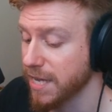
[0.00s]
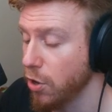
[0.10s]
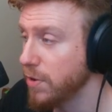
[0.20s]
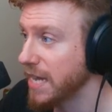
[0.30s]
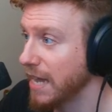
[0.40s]

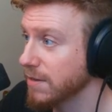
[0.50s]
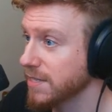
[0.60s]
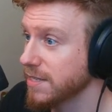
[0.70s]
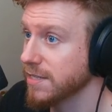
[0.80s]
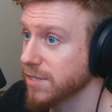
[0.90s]
owning
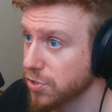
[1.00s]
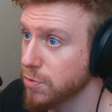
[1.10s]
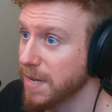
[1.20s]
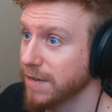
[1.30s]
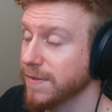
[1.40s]
houses, there's
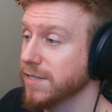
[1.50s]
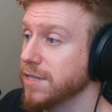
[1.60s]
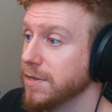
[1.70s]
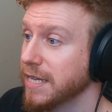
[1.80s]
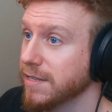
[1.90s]
2 benefits
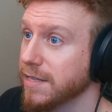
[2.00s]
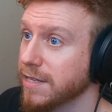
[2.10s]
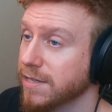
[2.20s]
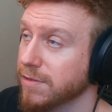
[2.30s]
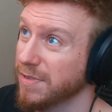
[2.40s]
that you get to
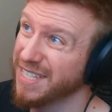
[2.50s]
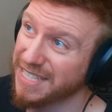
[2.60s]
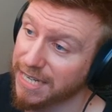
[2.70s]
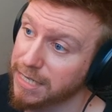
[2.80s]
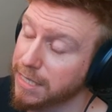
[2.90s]
this. Well, it's
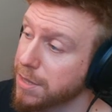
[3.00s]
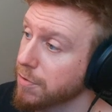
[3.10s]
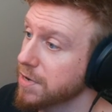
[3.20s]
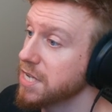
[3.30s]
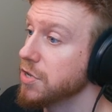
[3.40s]
technically
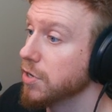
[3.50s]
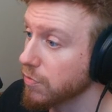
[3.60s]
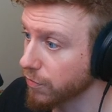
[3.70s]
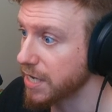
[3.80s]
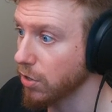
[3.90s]
3. You
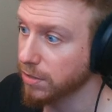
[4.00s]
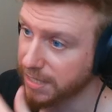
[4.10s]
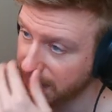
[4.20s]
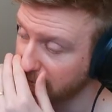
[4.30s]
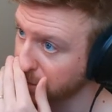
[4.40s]
can recall
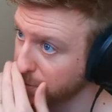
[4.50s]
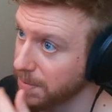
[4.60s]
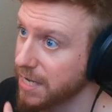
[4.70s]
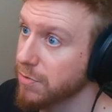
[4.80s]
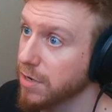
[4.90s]
to the house from
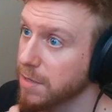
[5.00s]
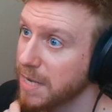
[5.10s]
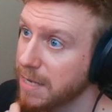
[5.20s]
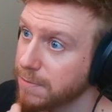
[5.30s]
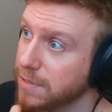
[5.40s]
anywhere on the
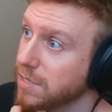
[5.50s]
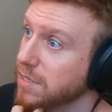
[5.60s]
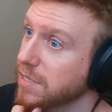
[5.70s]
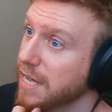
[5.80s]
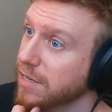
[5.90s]
map, which is
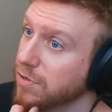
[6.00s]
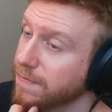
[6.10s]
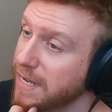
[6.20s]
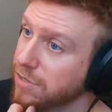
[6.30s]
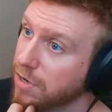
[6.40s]
just extra
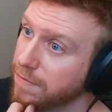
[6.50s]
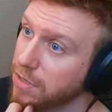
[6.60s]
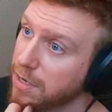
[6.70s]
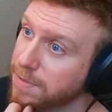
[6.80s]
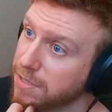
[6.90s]
fast
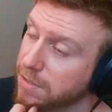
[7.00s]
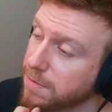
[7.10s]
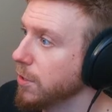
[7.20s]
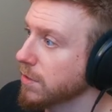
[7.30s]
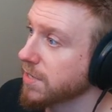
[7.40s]
travel options.
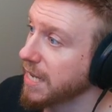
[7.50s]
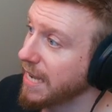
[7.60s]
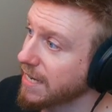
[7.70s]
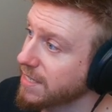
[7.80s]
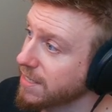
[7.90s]
You also get
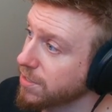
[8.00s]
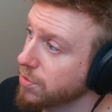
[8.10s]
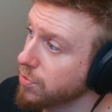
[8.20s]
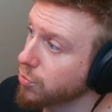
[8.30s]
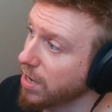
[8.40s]
access
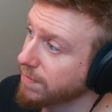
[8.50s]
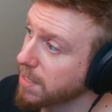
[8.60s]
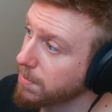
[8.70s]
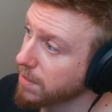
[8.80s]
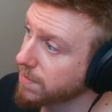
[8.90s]
to
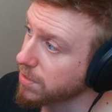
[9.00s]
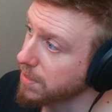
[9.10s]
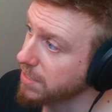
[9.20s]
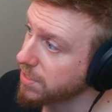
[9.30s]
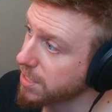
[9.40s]
crafting buffs, so
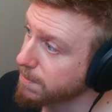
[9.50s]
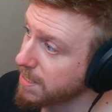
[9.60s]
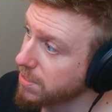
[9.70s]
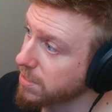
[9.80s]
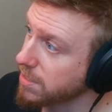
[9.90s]
Engineer's
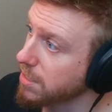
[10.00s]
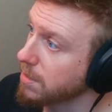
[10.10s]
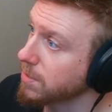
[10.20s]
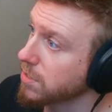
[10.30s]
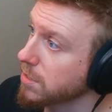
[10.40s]
Patience and
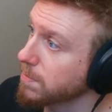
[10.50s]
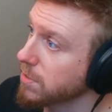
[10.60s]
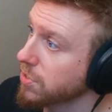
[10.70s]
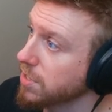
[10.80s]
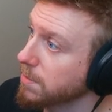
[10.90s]
Armorer's
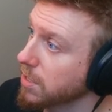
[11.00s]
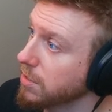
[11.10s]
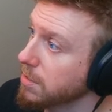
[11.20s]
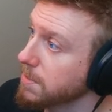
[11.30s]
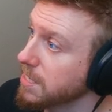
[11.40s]
Inspiration are
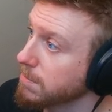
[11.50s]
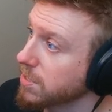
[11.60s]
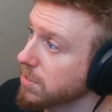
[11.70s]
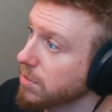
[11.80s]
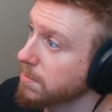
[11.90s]
currently being
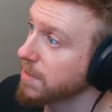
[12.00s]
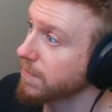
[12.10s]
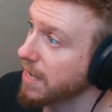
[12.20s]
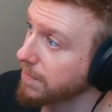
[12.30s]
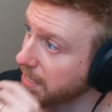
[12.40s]
bestowed on me for having a